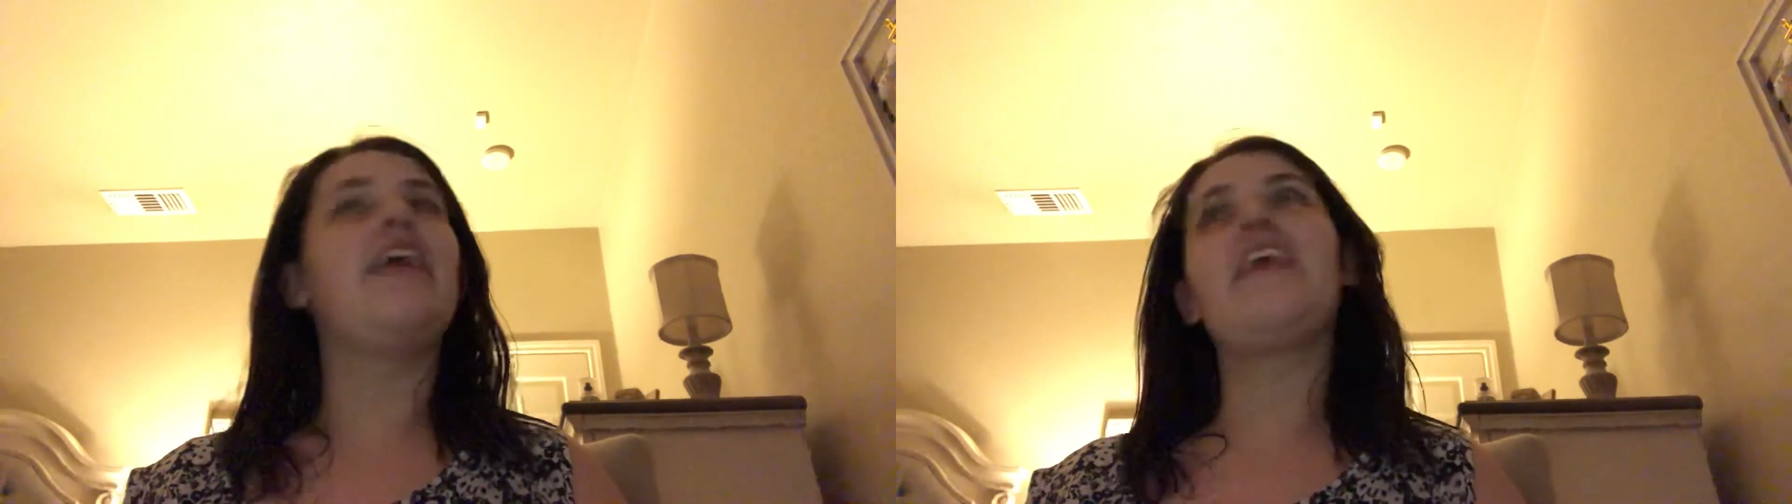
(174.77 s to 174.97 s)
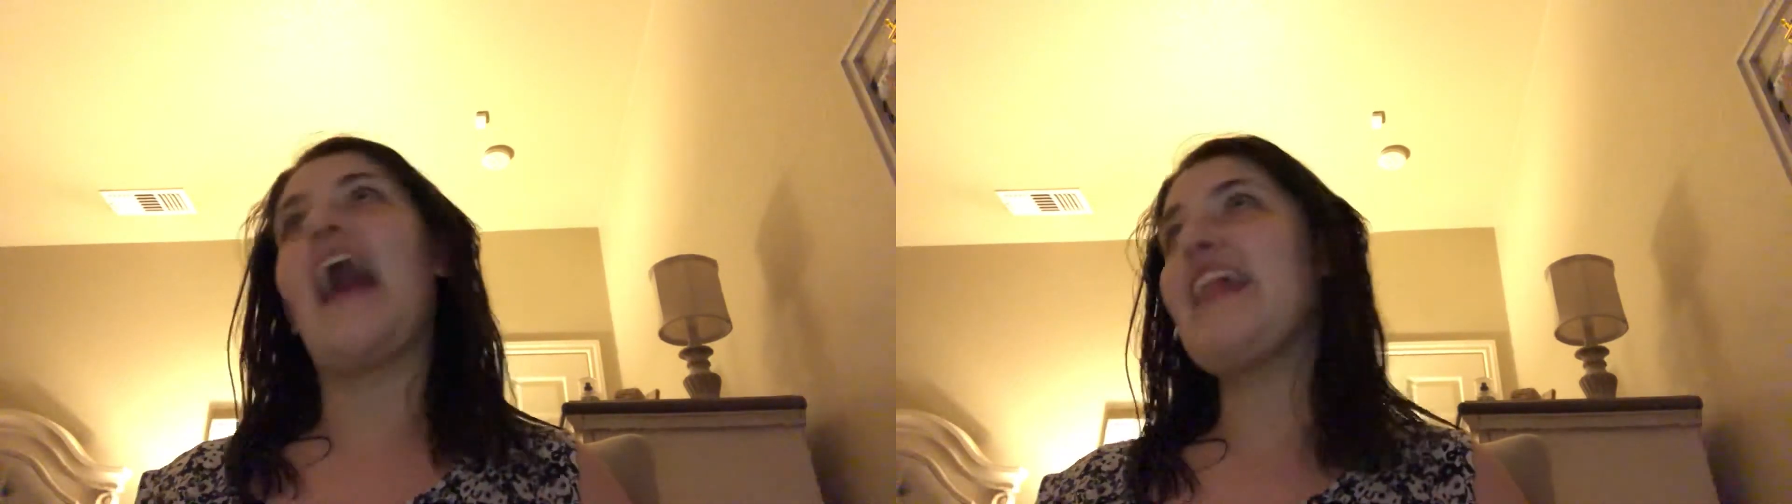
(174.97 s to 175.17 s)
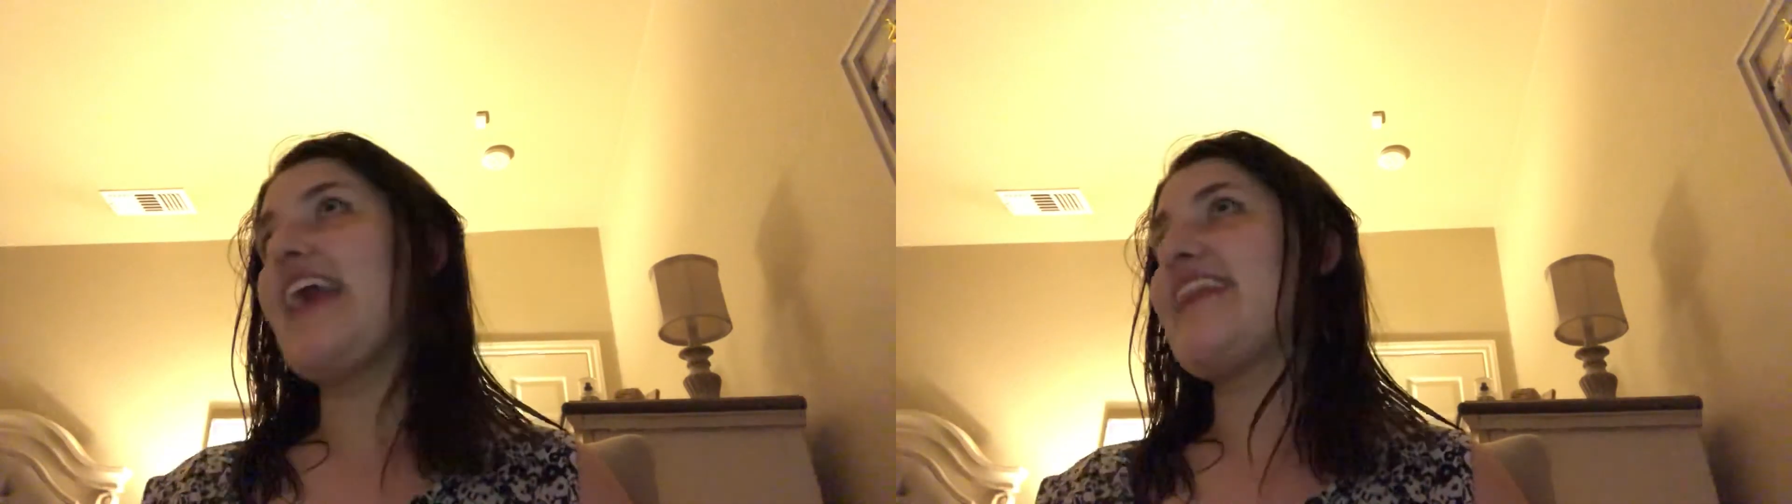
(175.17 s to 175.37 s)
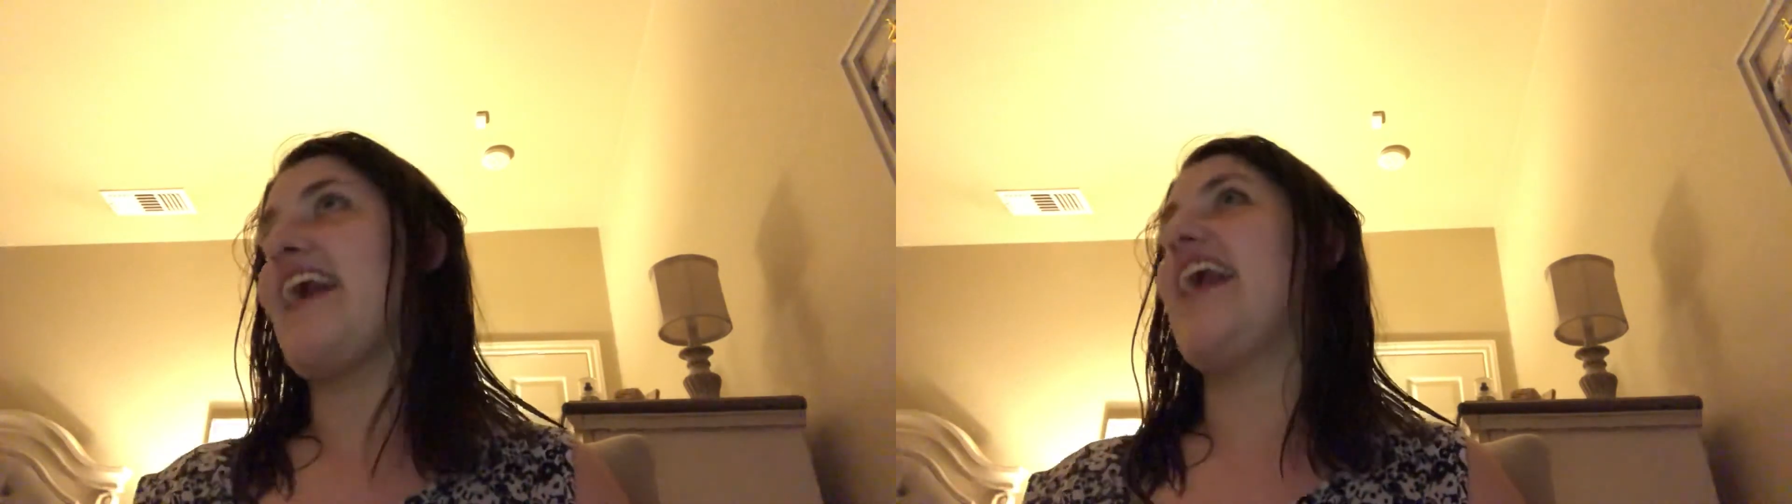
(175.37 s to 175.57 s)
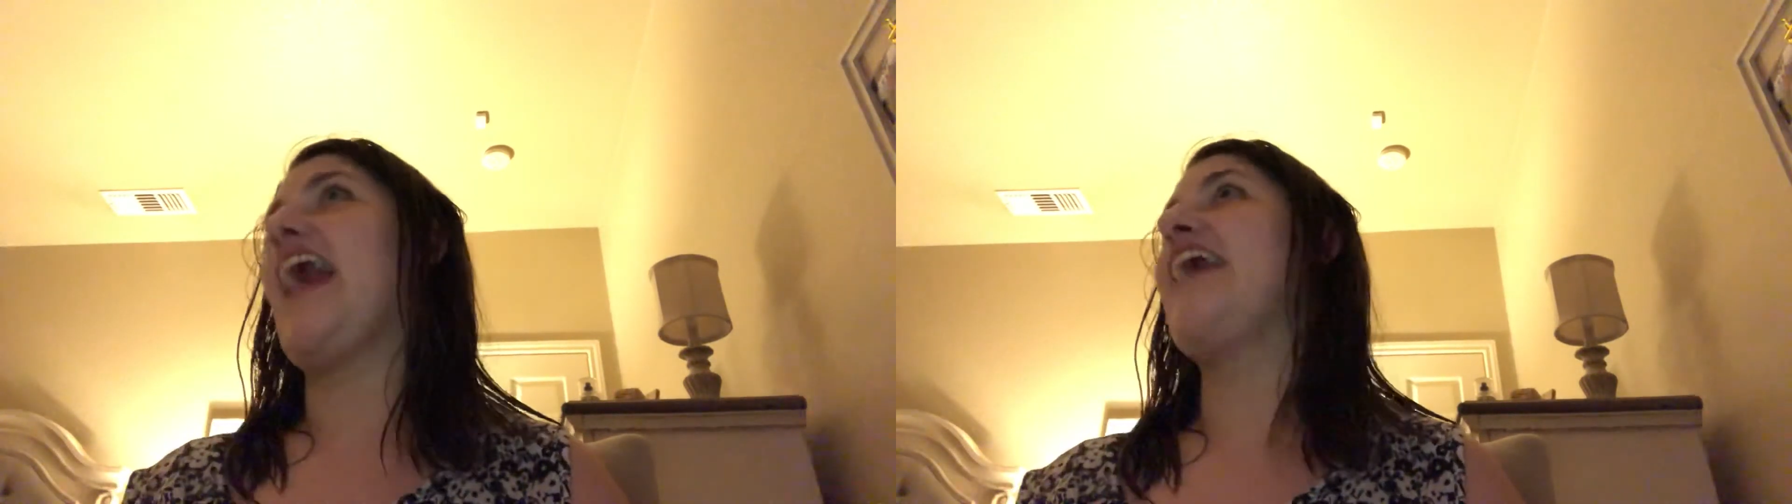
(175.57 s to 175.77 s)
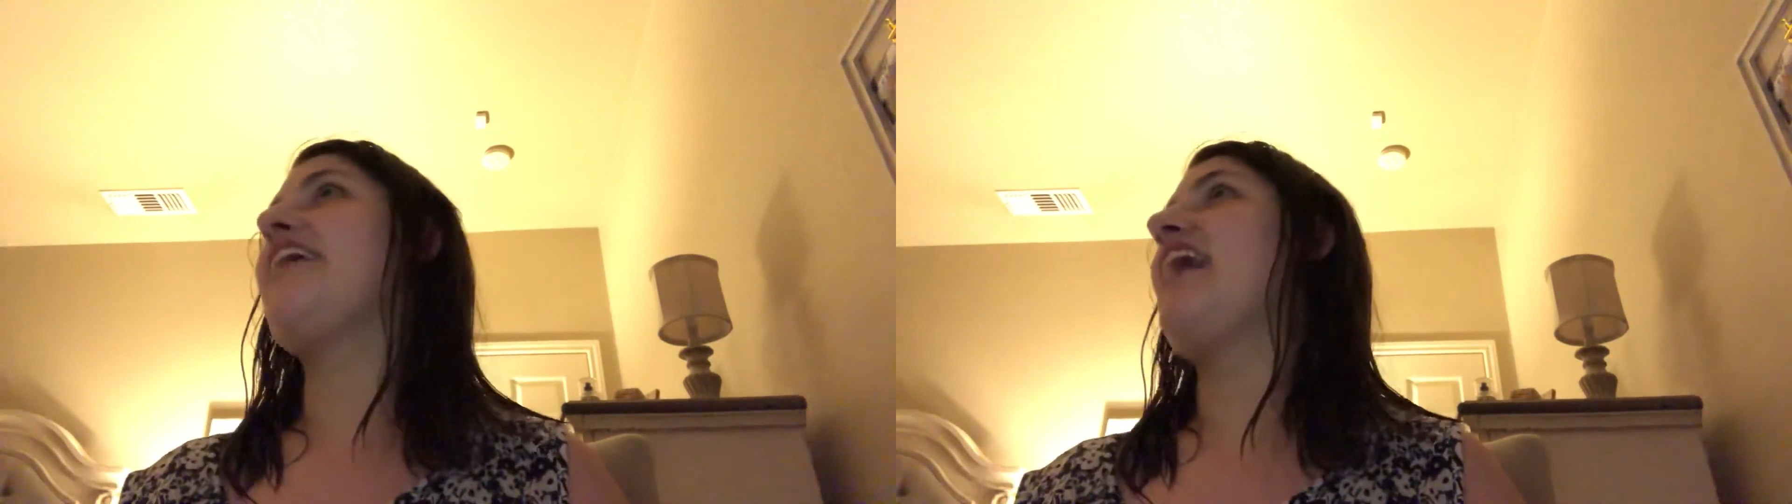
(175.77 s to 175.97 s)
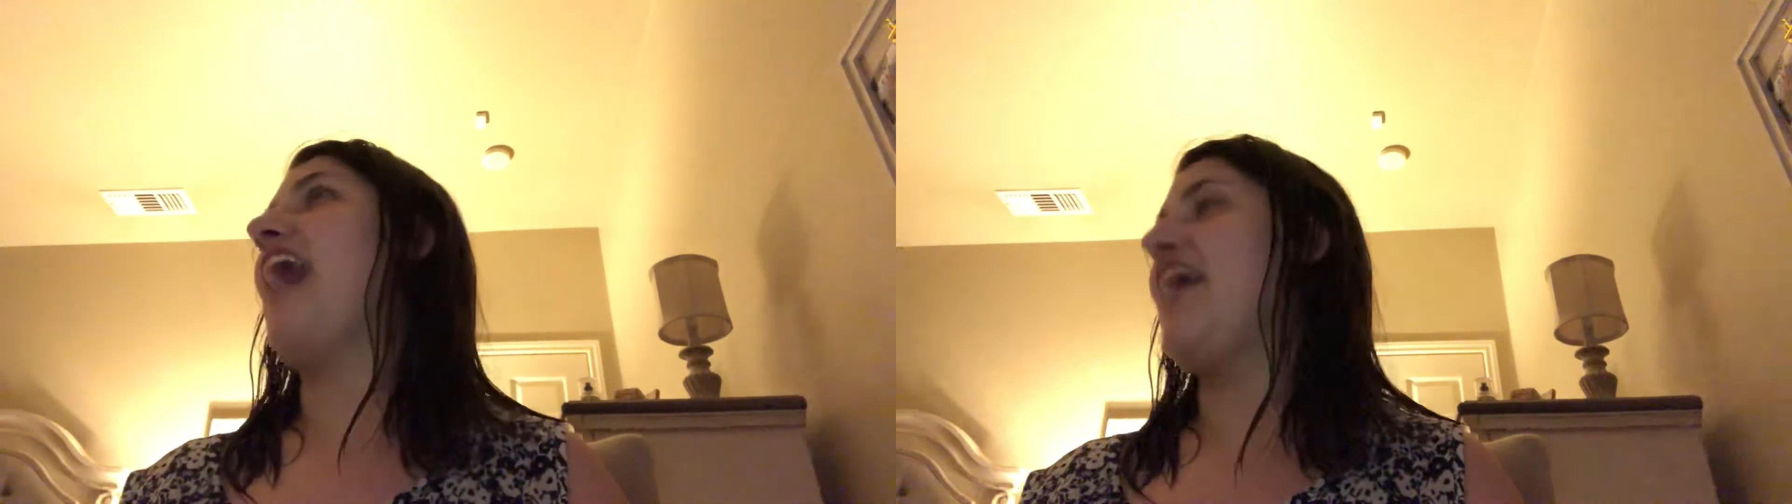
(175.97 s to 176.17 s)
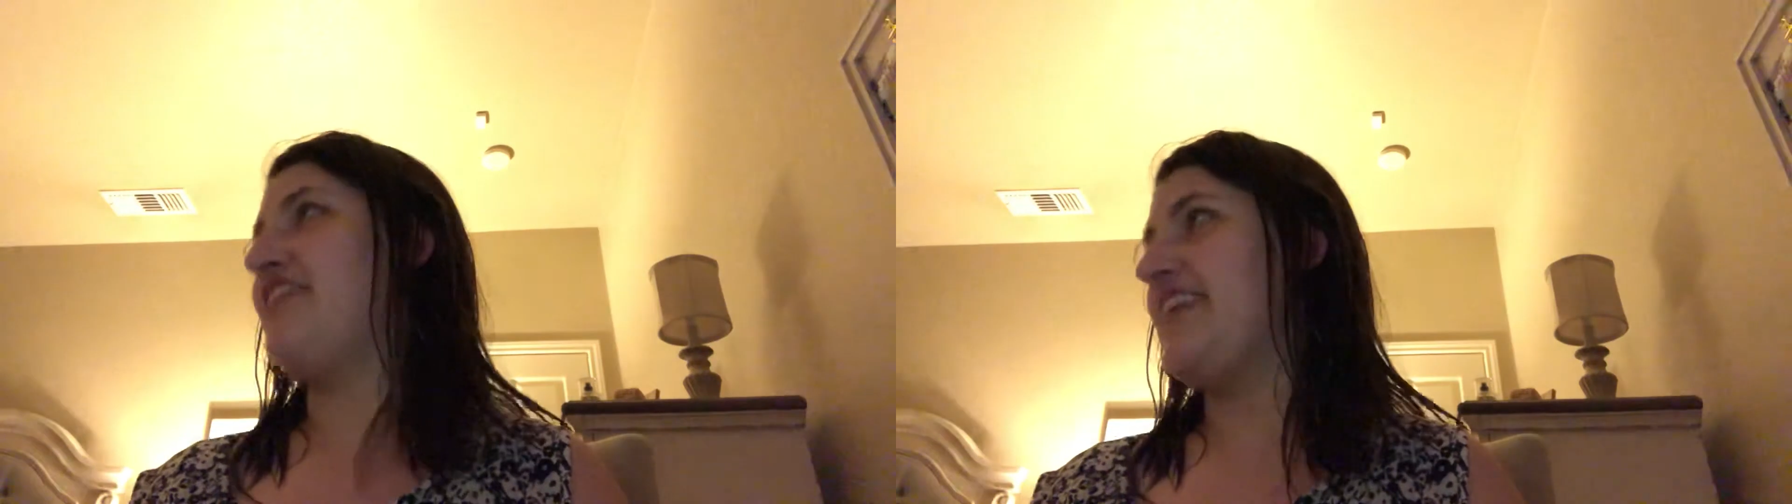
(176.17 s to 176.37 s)
I like that.
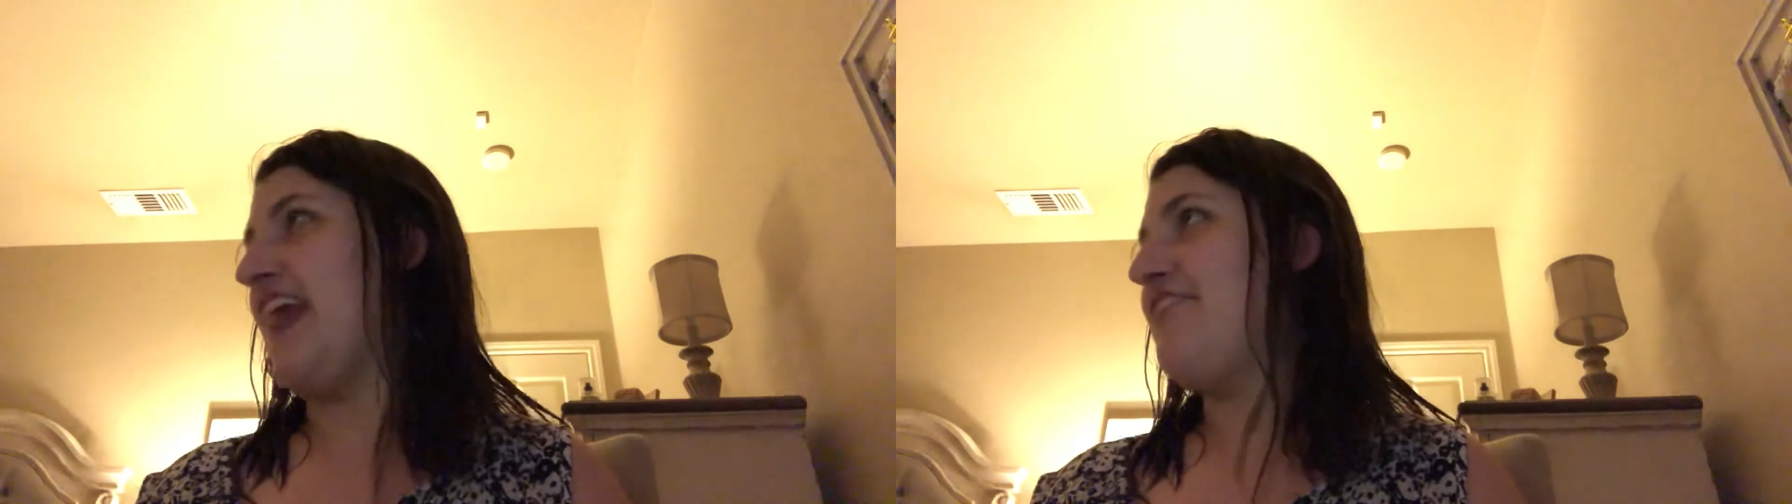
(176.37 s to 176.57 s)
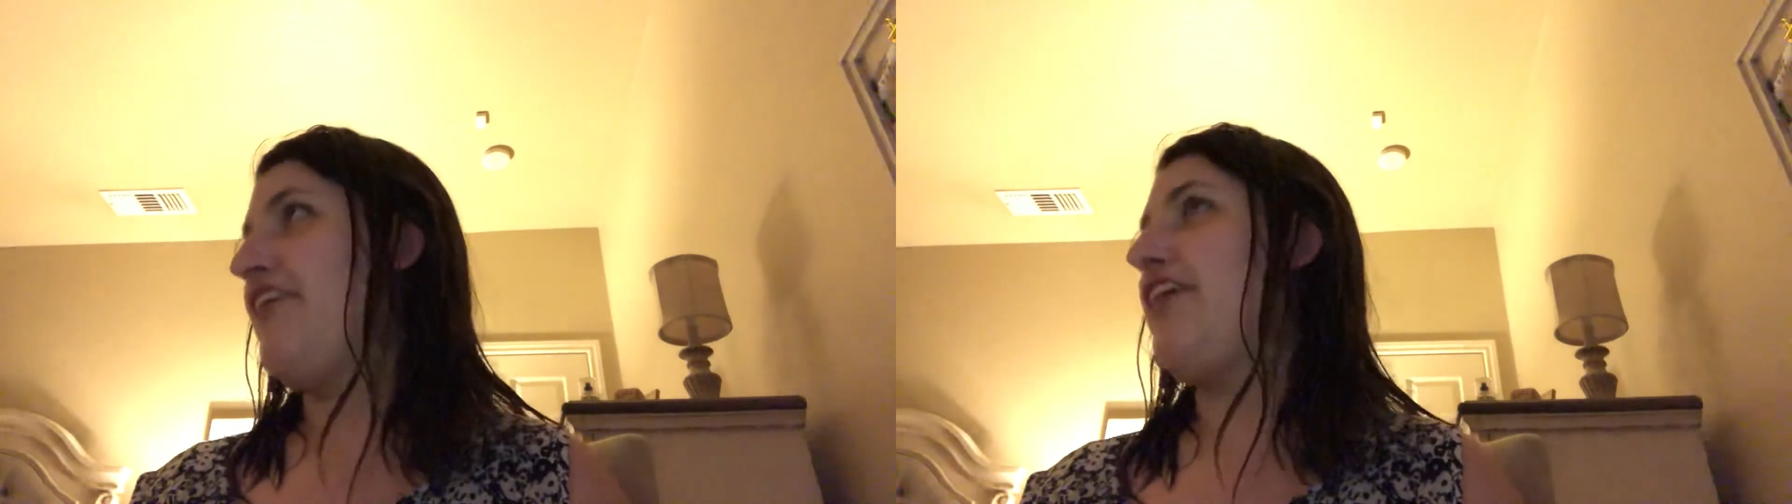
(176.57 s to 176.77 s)
I find that very